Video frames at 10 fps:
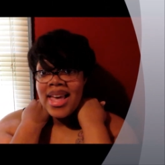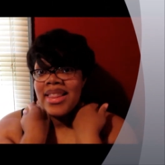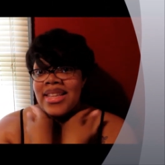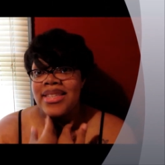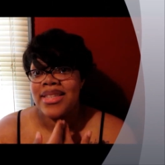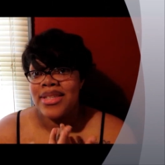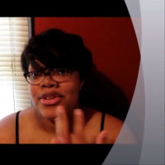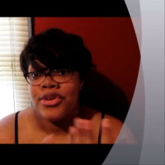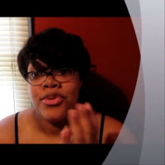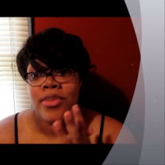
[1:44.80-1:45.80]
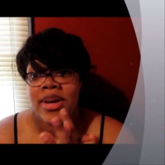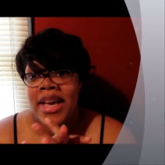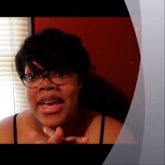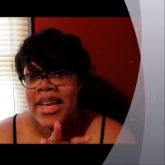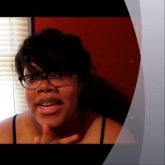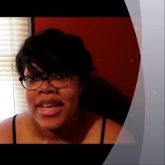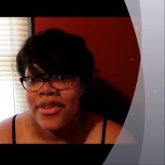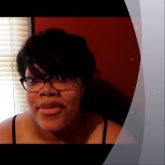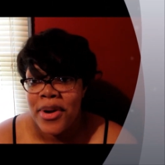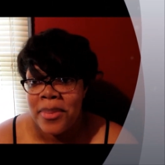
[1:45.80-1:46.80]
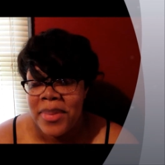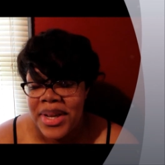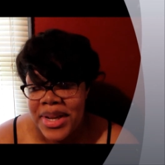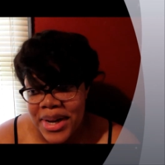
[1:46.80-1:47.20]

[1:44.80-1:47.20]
this is a new beginning for me